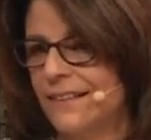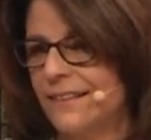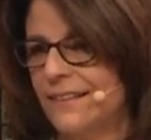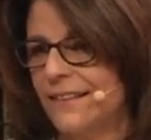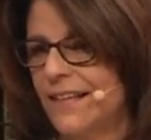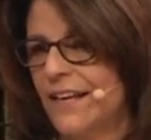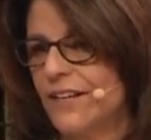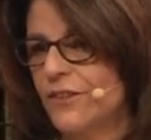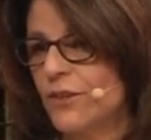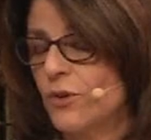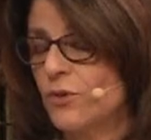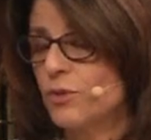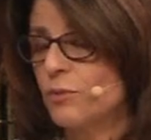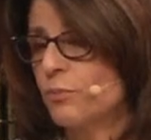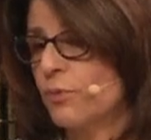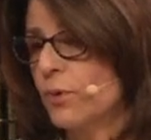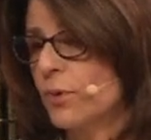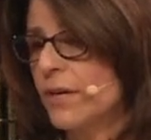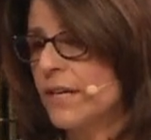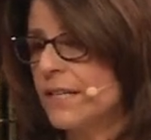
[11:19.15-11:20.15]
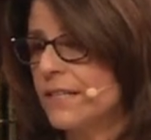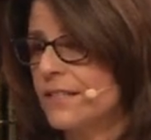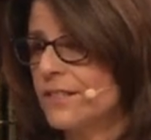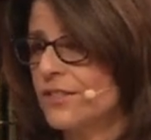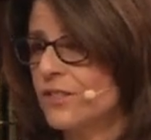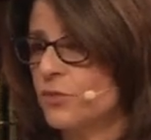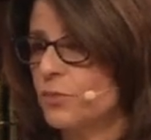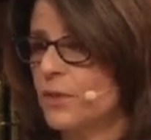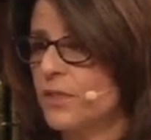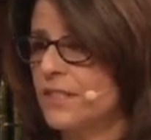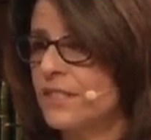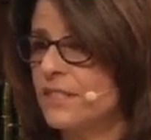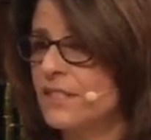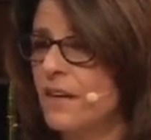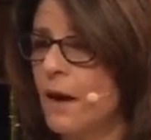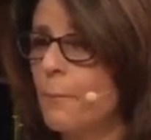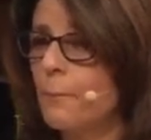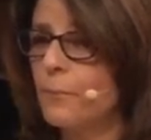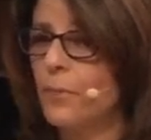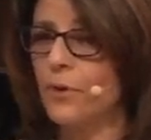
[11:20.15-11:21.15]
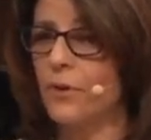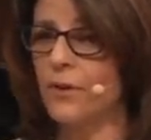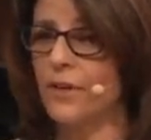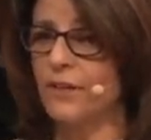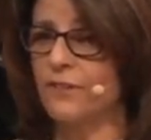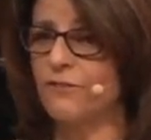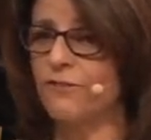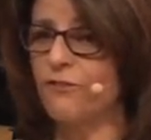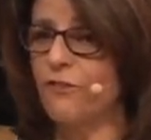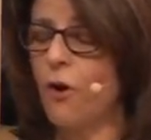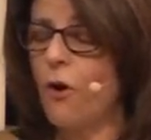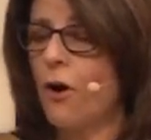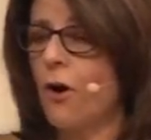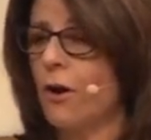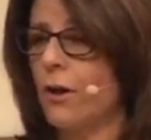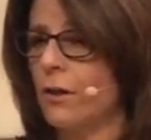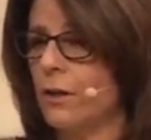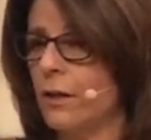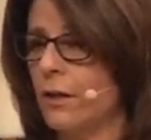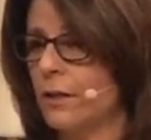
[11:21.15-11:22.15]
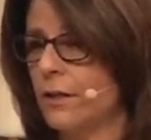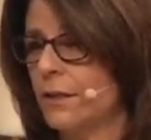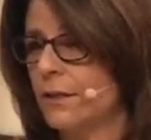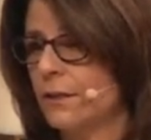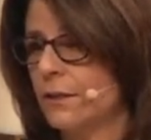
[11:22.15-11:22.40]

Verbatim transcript: Like those priests, we stumble and fall.